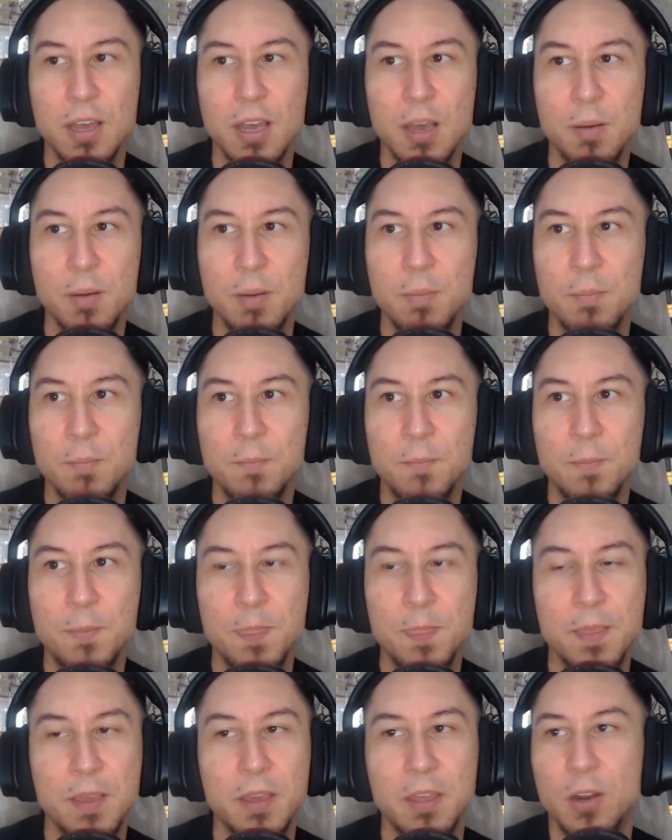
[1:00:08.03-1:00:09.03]
and
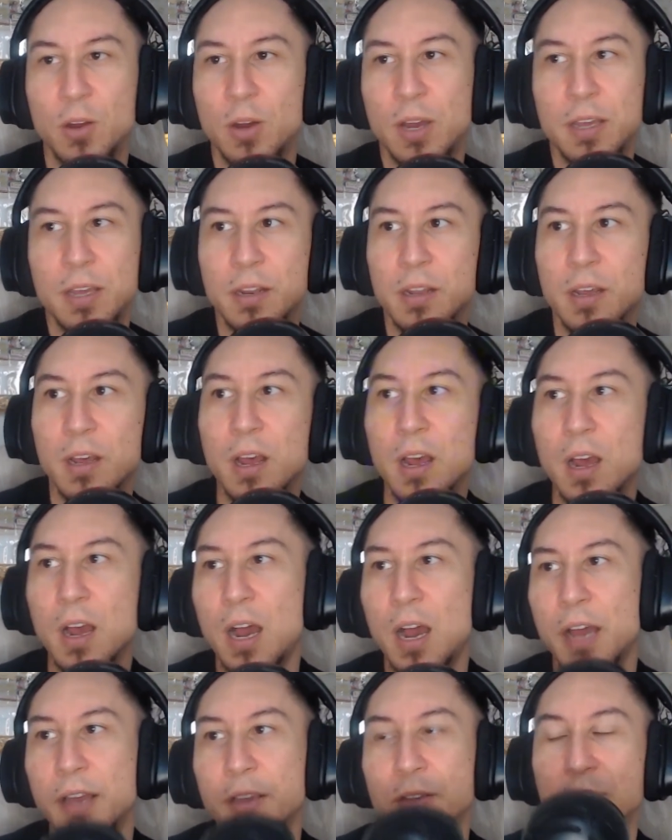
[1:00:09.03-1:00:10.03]
I
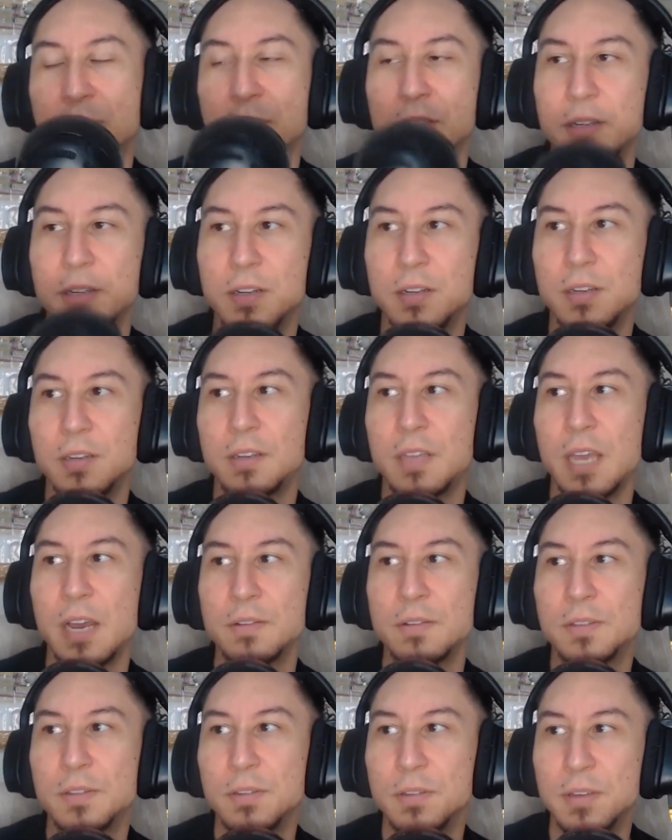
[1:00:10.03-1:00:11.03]
used to
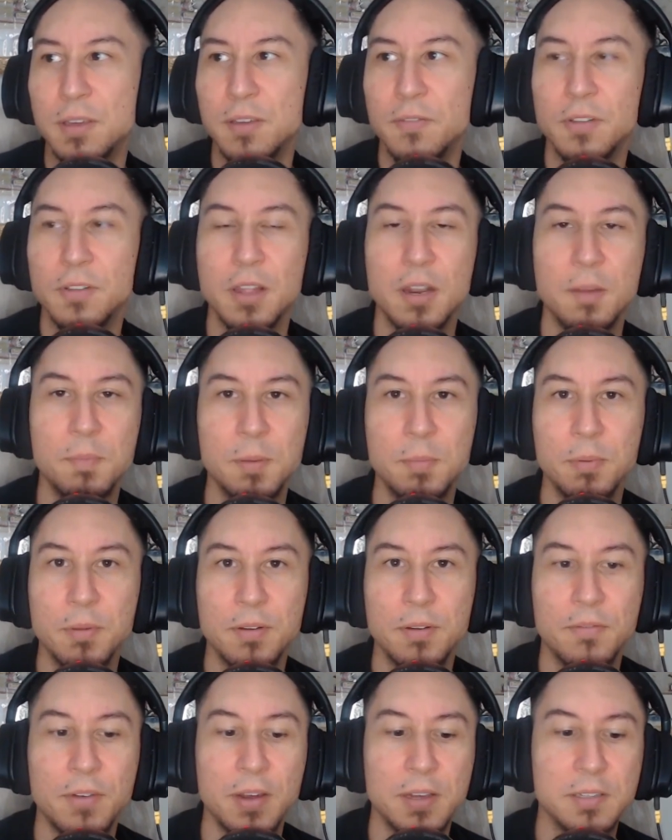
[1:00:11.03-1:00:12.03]
counsel and give a lot of people
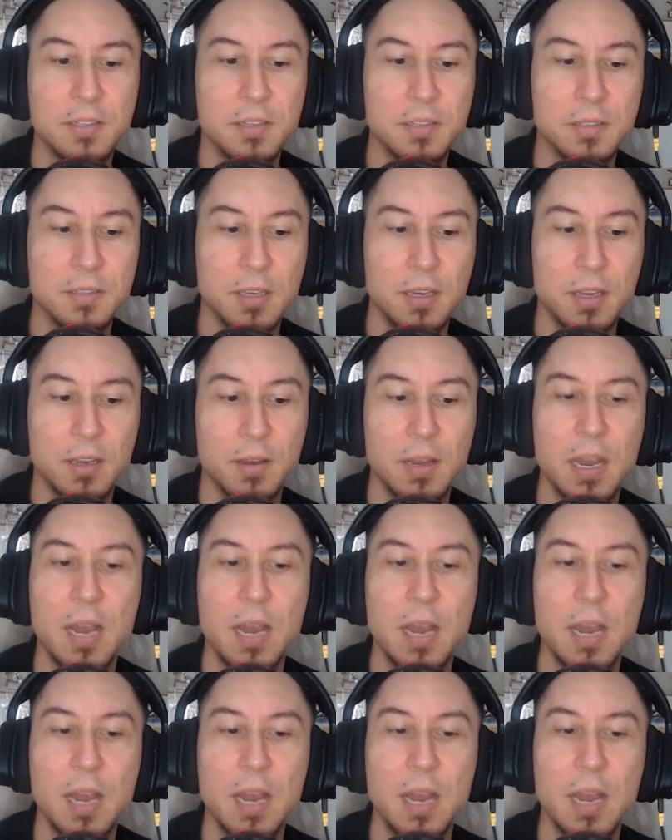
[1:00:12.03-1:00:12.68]
advice because like